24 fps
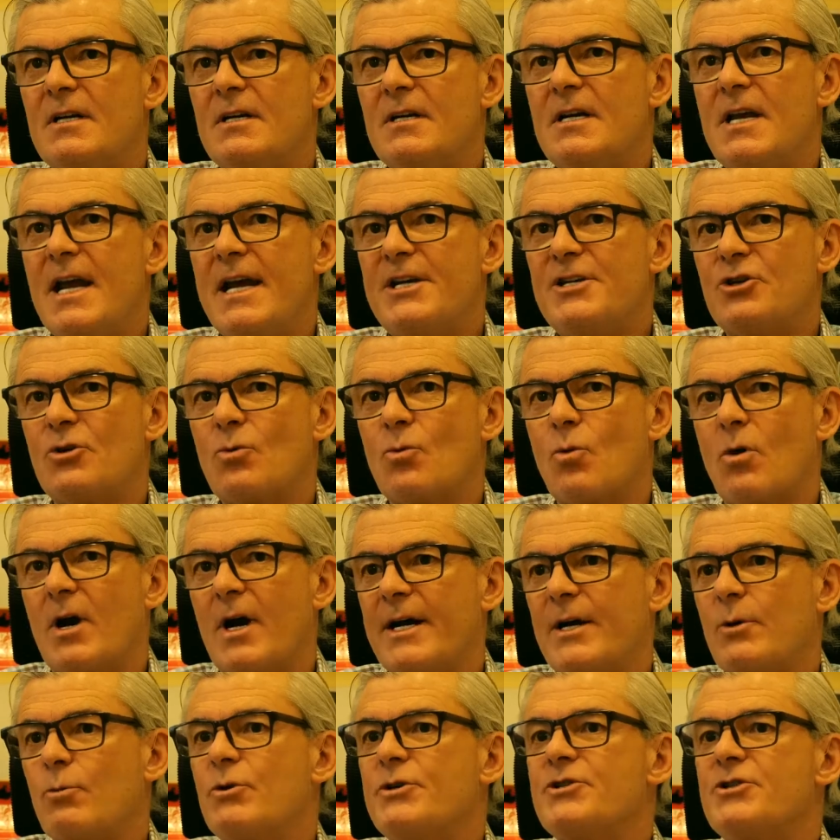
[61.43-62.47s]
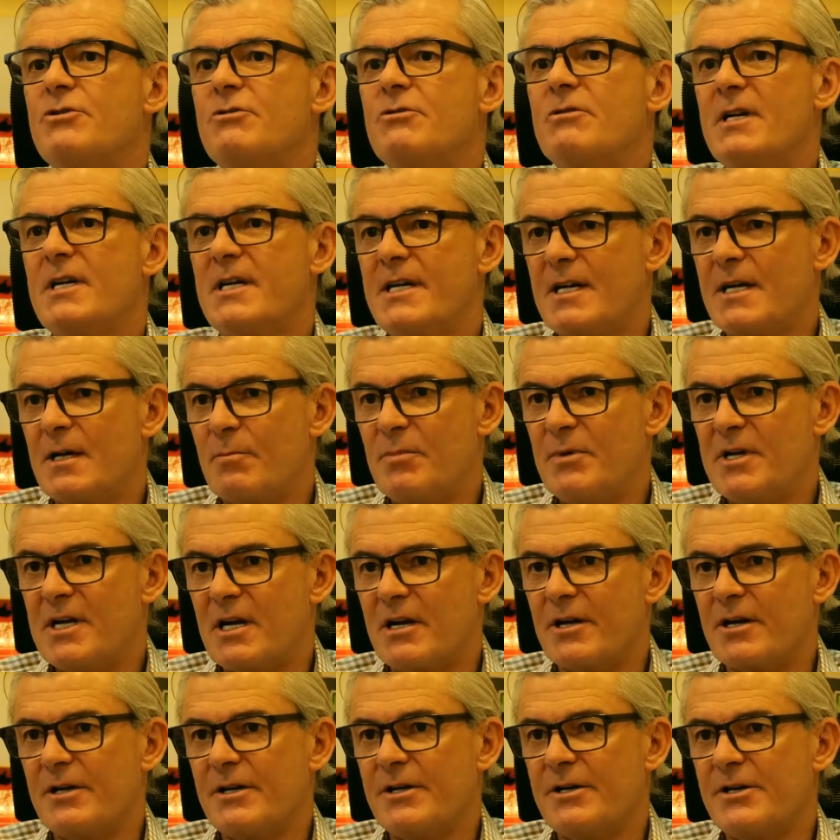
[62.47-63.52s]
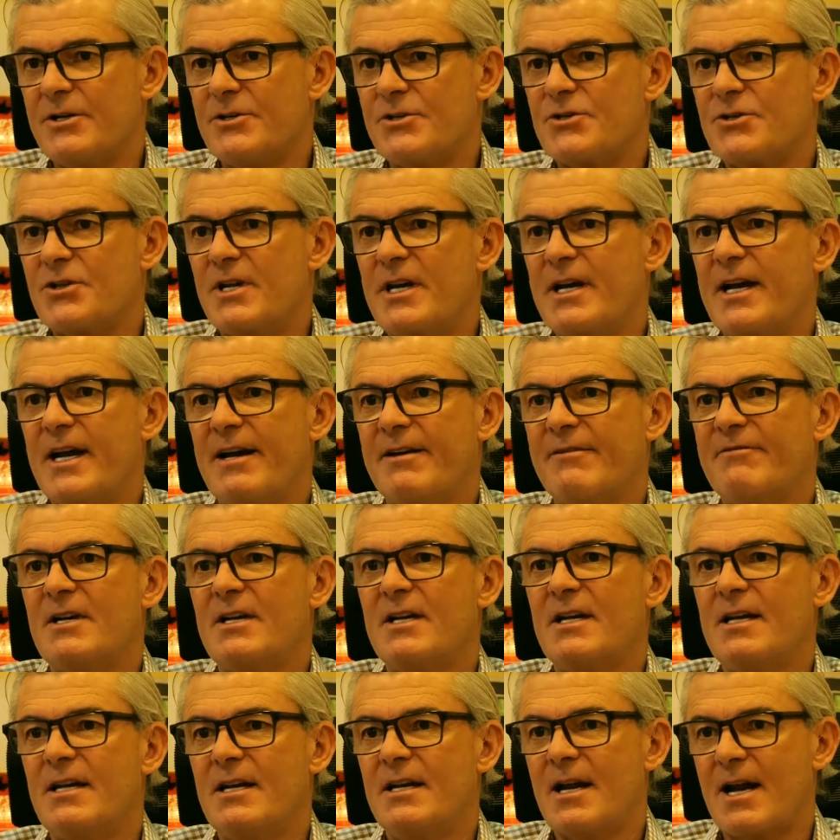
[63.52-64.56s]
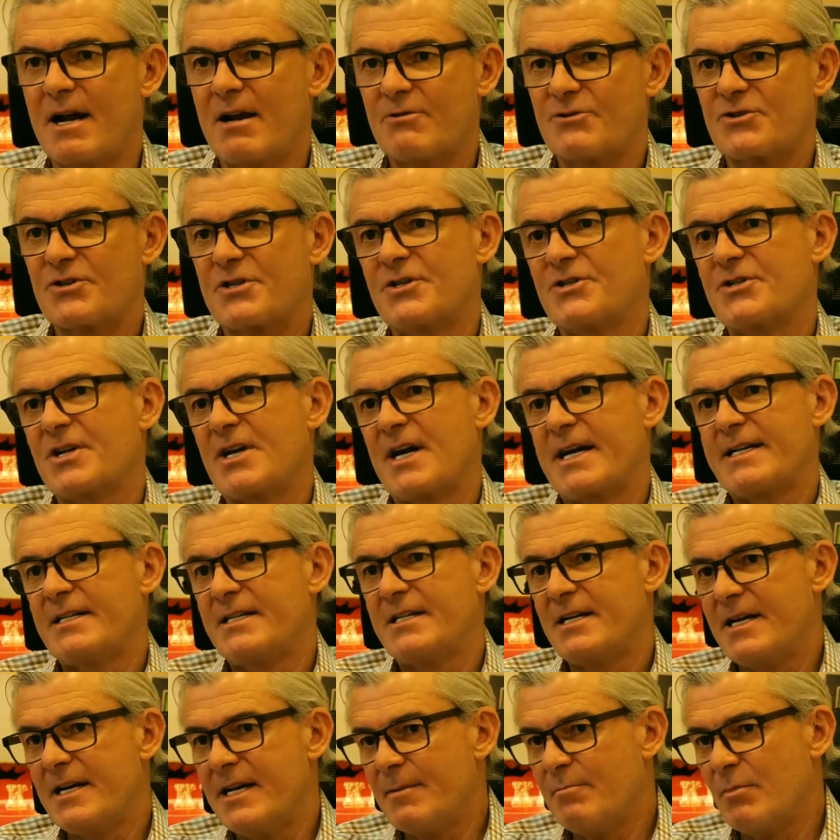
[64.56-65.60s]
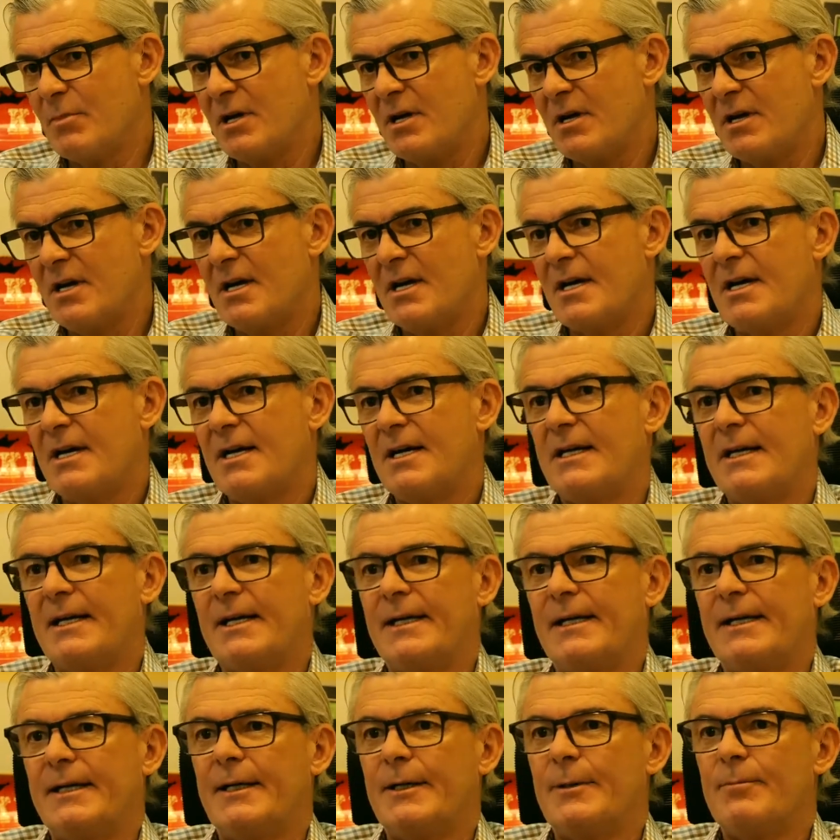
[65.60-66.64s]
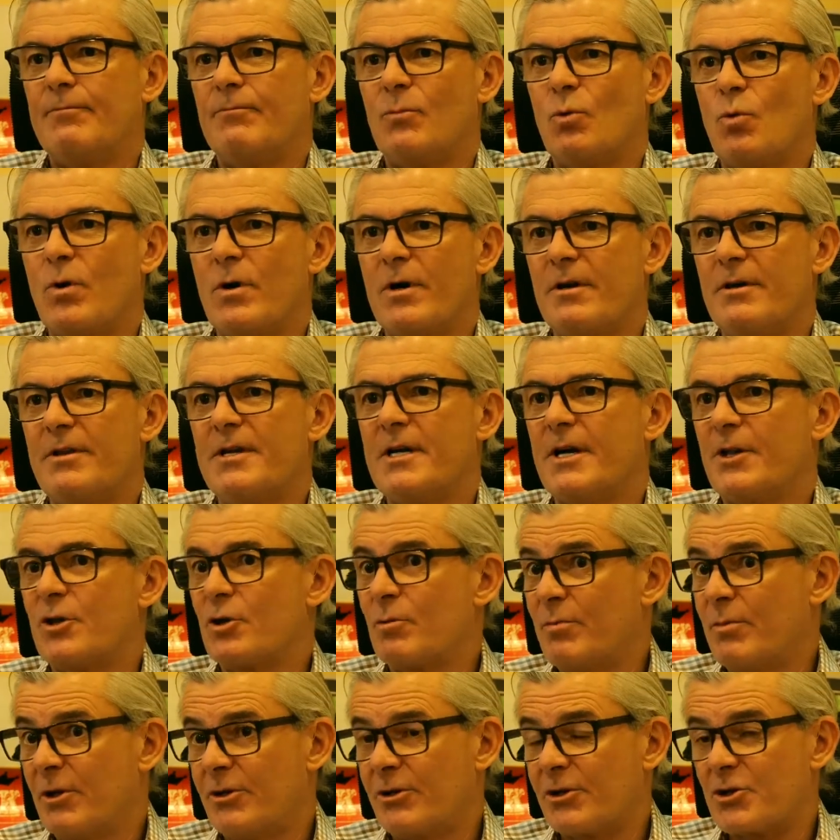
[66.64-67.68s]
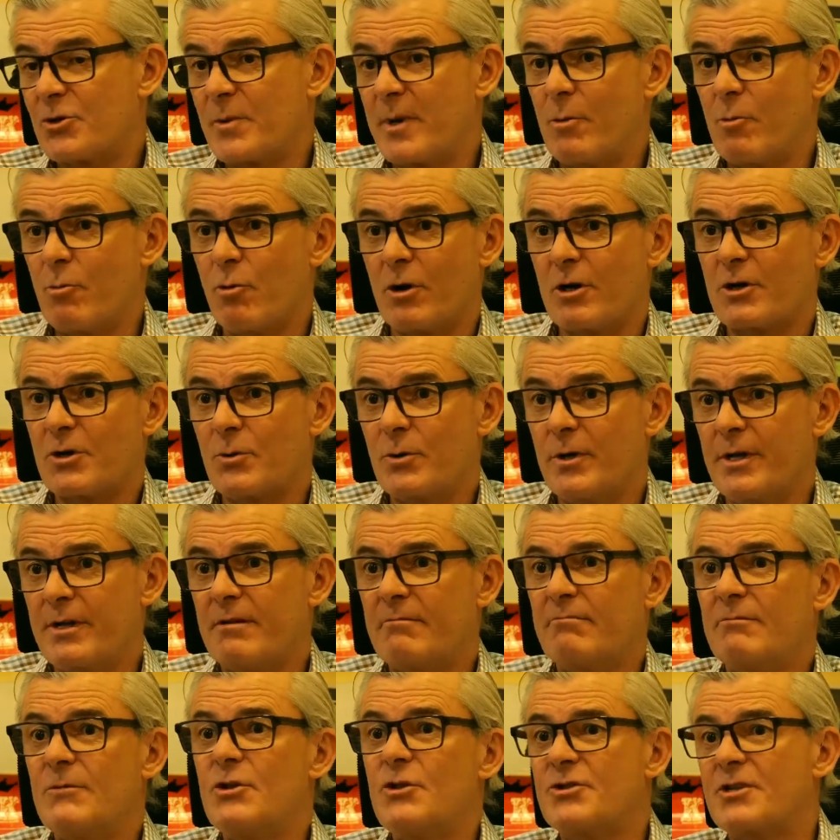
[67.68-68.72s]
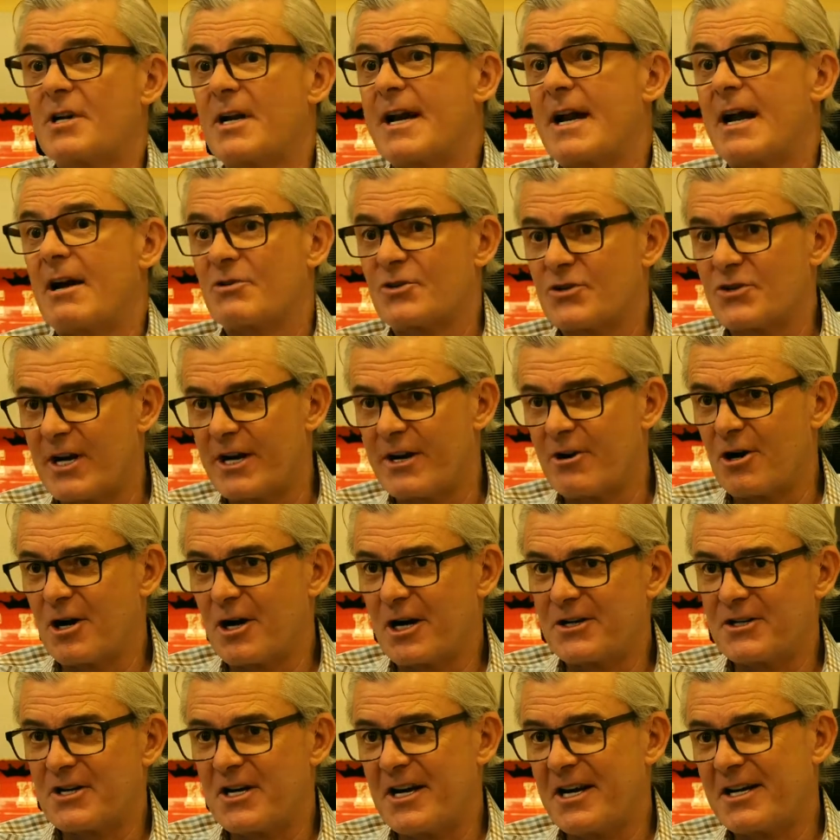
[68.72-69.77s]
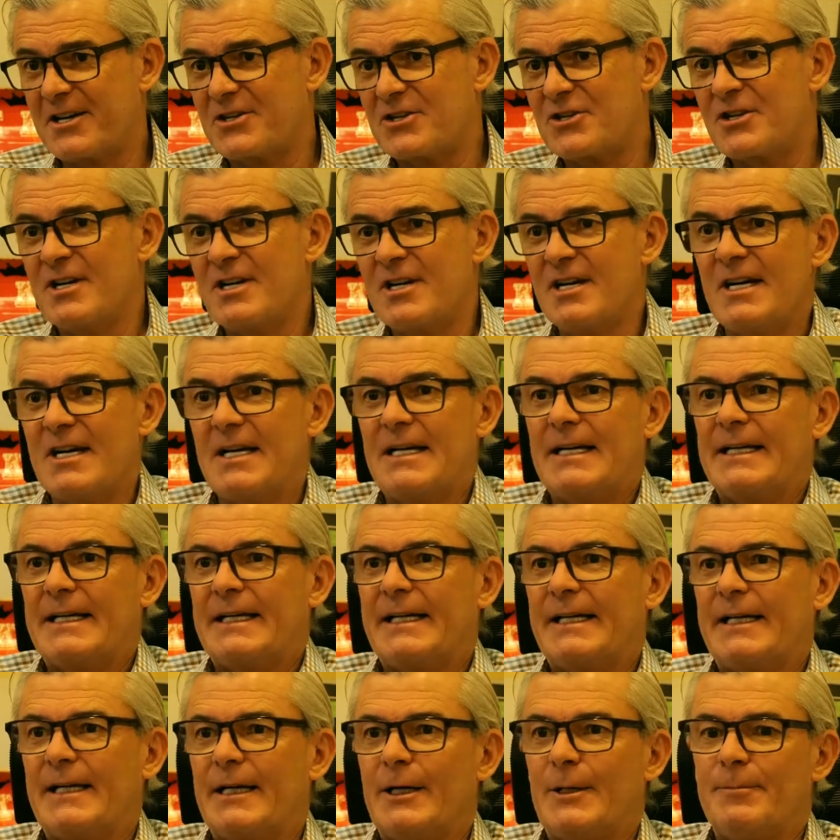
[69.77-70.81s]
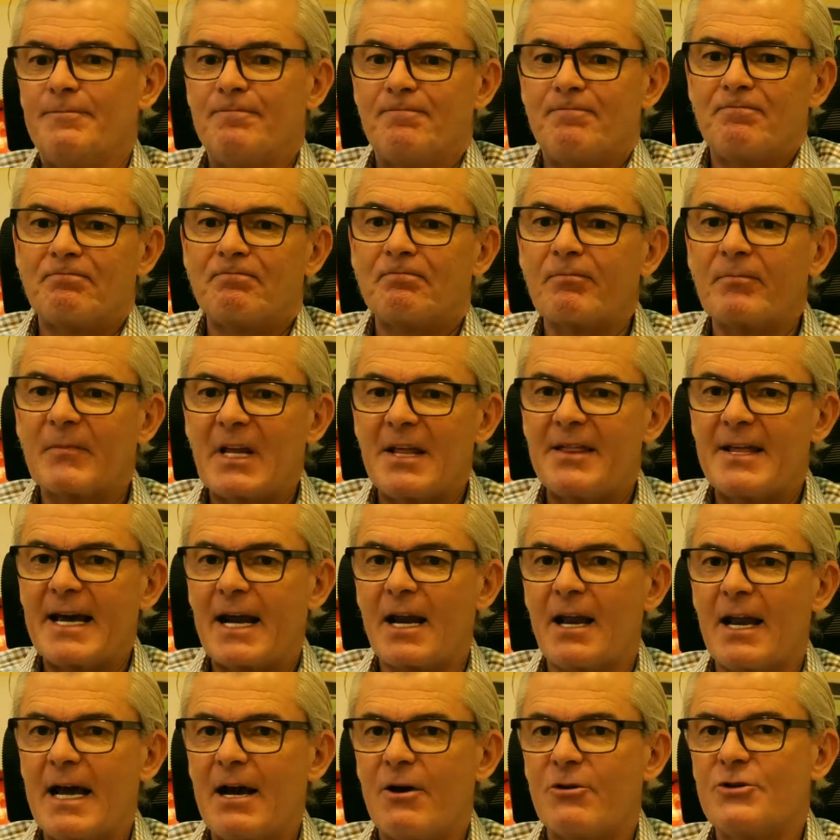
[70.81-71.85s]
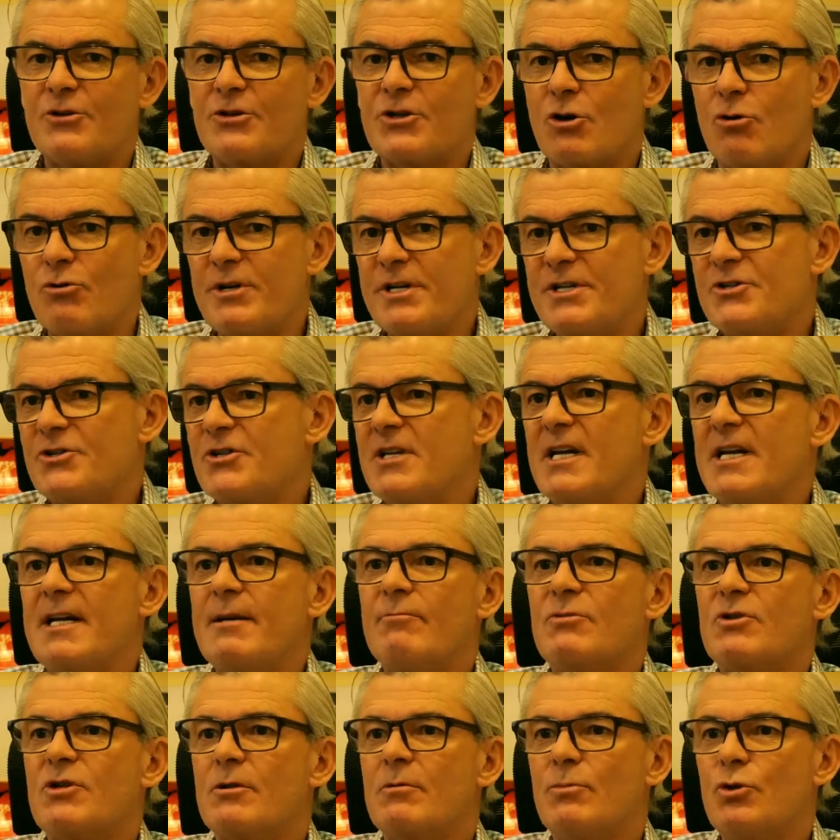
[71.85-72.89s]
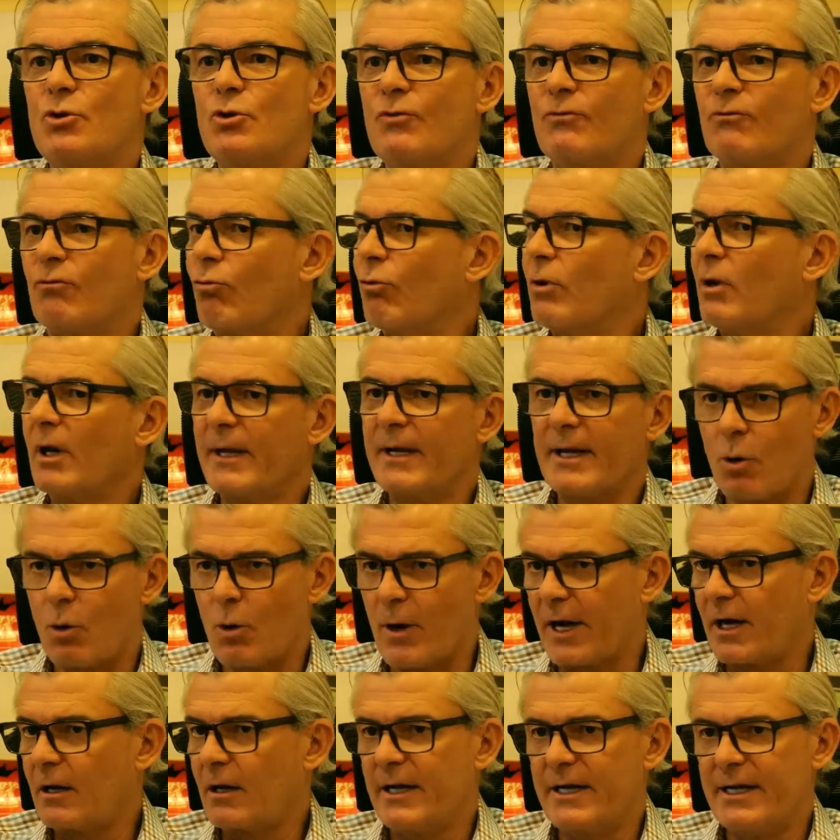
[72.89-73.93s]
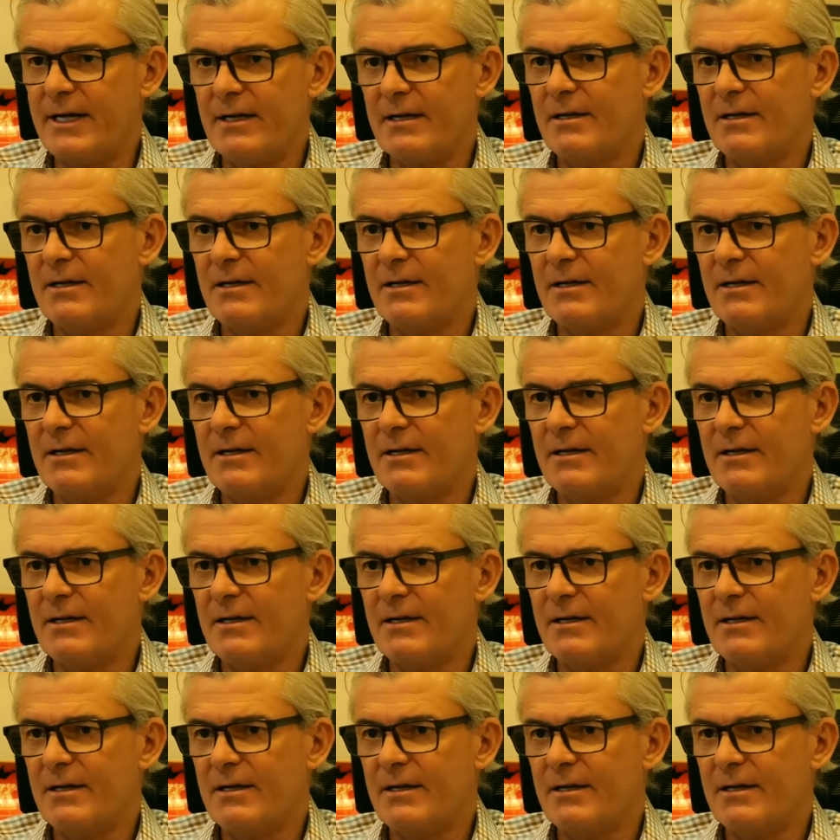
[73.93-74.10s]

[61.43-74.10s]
Nationwide was unique because they have an in-house design team where the other builders we worked with used an outside architect. That allowed Tony's team to move really quickly.